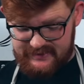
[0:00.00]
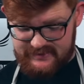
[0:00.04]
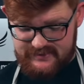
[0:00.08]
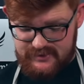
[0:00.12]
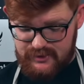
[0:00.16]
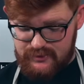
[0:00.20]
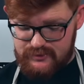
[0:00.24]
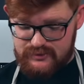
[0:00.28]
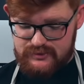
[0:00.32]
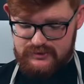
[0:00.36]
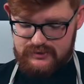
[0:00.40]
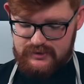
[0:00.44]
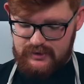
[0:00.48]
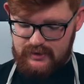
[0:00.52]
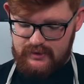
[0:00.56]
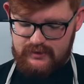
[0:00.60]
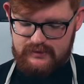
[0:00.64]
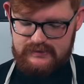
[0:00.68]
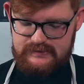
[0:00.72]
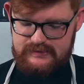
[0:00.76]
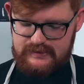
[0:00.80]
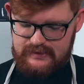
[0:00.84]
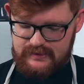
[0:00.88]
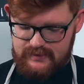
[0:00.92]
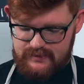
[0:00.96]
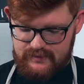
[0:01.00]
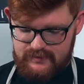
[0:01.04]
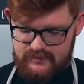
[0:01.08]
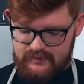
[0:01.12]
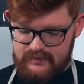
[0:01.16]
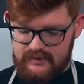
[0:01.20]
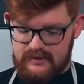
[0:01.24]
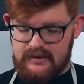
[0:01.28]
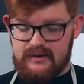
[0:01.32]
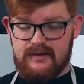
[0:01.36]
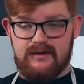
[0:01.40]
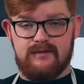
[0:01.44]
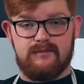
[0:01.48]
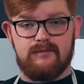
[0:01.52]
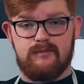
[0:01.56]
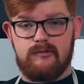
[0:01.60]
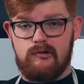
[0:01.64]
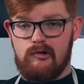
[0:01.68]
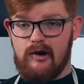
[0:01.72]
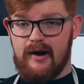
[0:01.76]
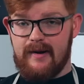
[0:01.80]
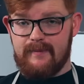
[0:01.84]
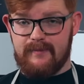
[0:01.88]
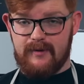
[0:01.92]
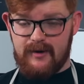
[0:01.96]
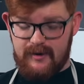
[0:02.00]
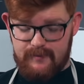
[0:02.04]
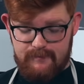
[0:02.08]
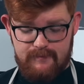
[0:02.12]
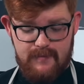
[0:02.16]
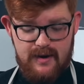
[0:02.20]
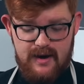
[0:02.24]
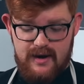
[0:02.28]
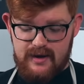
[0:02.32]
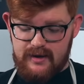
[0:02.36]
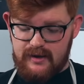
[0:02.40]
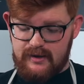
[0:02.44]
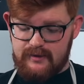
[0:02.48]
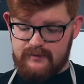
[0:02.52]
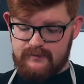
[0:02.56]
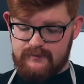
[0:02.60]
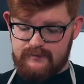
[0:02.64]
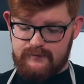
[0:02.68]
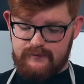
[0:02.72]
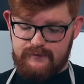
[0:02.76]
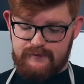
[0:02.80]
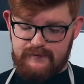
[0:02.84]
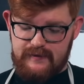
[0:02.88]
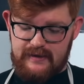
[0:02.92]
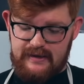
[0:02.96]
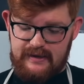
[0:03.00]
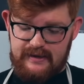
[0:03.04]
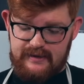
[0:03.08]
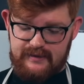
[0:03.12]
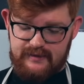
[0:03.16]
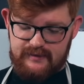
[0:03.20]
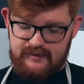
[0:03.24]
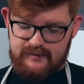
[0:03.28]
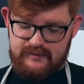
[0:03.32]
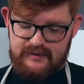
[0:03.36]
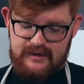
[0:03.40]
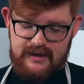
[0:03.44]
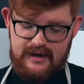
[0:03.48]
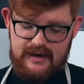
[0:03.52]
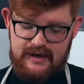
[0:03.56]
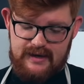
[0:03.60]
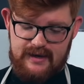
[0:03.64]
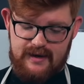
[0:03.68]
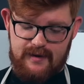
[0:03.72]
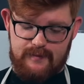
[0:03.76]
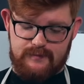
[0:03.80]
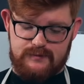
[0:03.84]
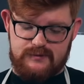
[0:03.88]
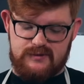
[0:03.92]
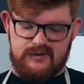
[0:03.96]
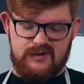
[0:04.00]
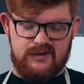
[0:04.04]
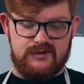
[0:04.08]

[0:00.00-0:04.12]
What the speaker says: So we're just going to grab our mug, fill it nearly up to the